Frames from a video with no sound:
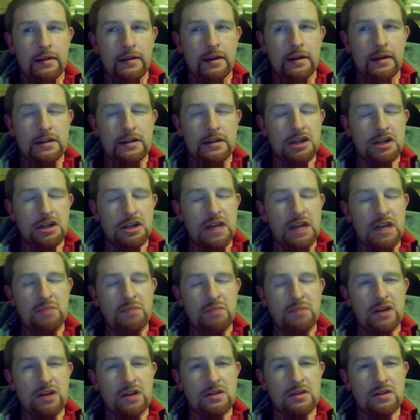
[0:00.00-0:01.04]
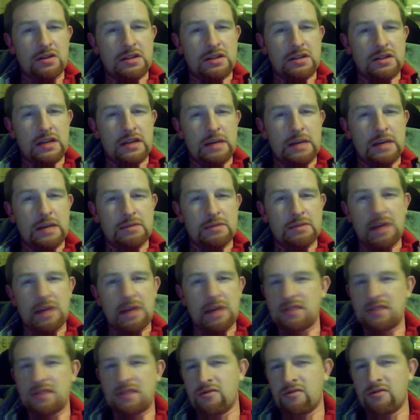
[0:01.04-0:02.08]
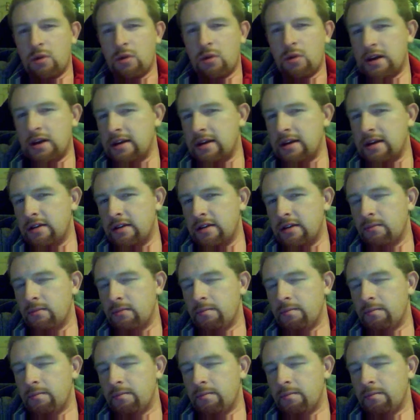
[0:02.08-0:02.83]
it's a shame because he was a master of what he did.